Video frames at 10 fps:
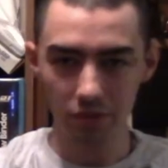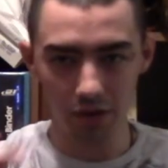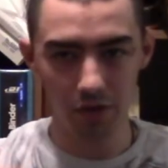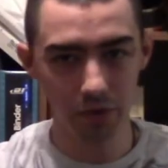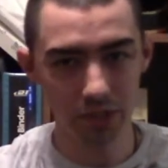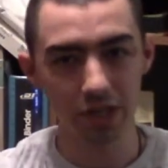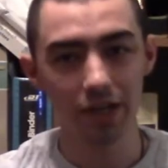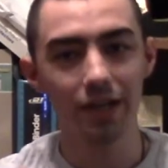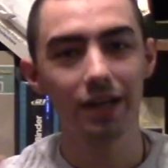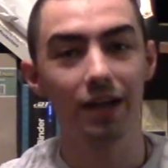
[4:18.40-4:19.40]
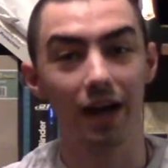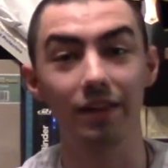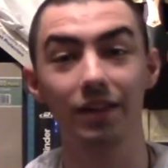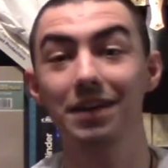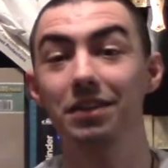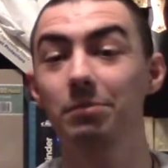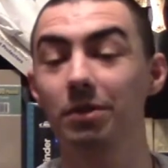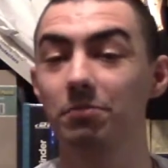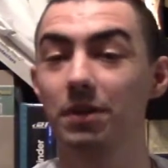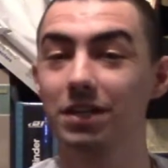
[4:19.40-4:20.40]
of which I like them
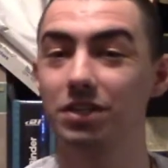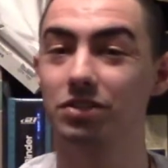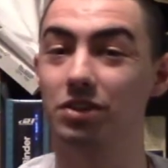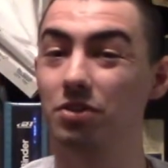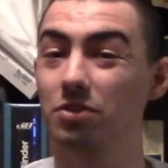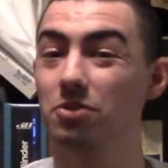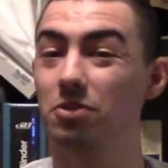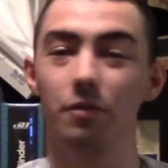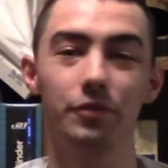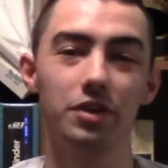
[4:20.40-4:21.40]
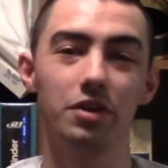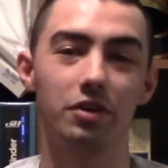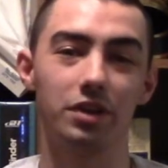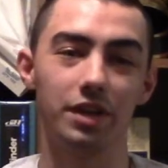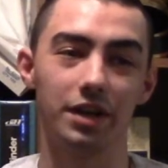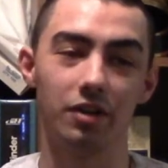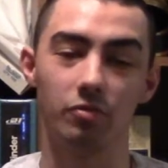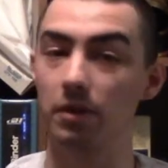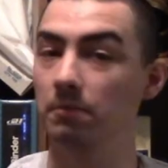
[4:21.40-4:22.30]
as much, so hopefully y'all can like it as well.